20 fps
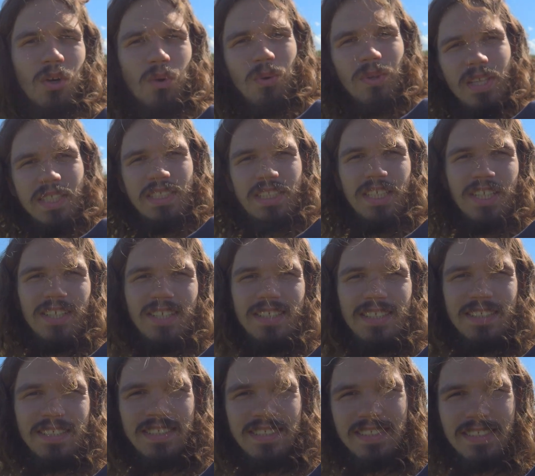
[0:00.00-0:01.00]
Hola
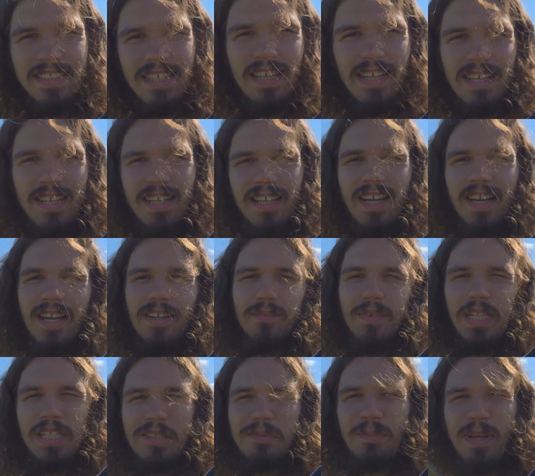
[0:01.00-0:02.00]
chicos, and
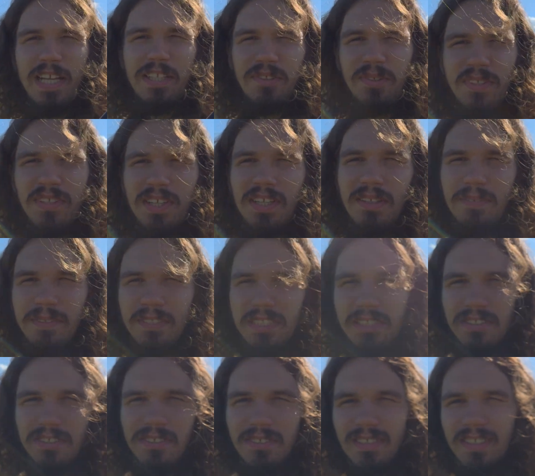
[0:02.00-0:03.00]
welcome back to another video.
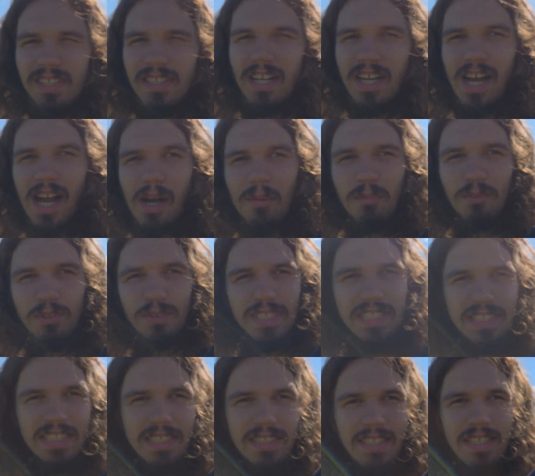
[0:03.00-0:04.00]
I'm
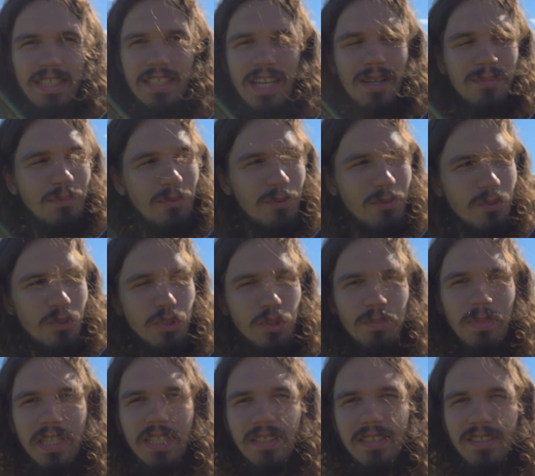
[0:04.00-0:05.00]
Christian and I'm new to
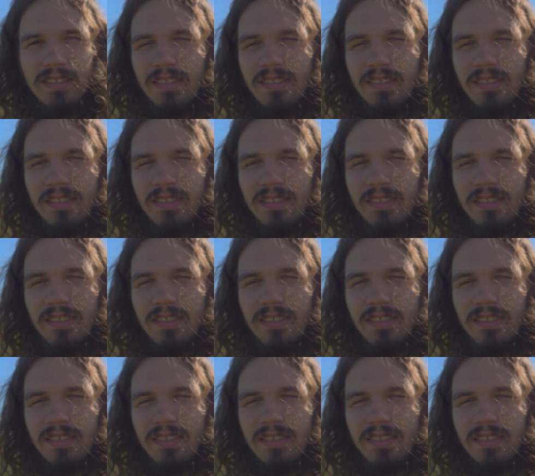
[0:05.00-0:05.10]
Spain.